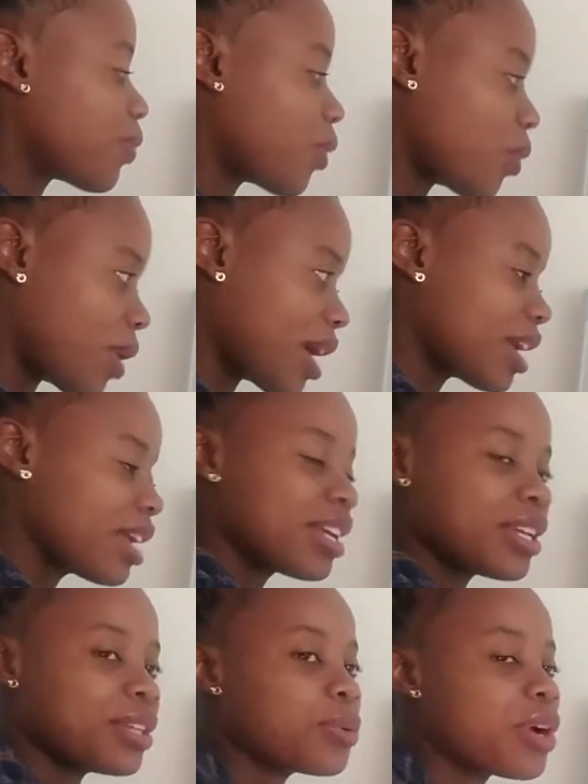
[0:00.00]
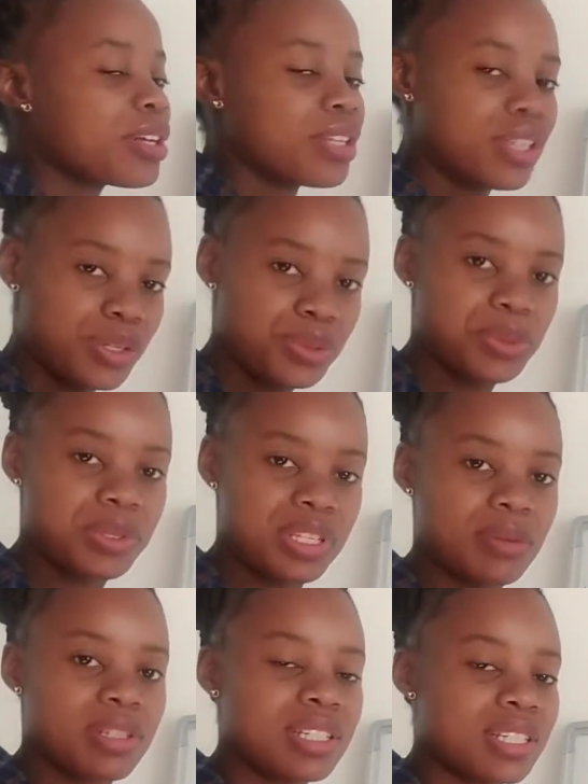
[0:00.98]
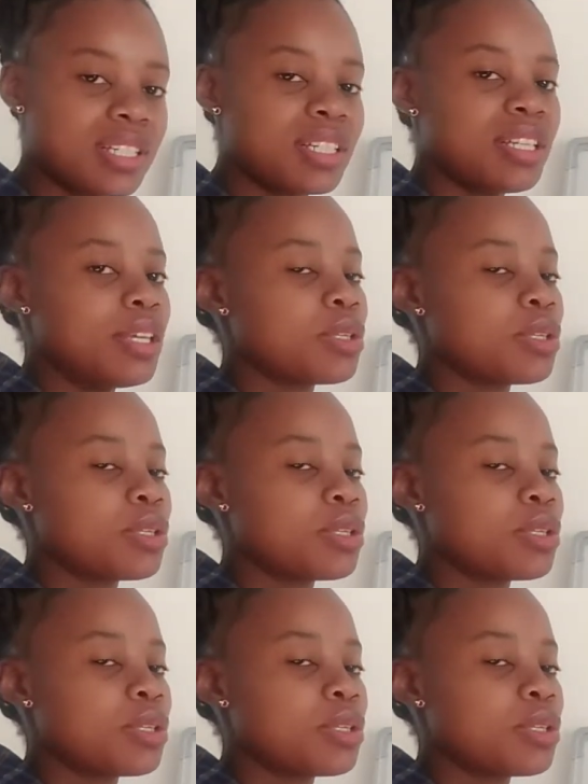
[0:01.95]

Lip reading: 4y equal to 17.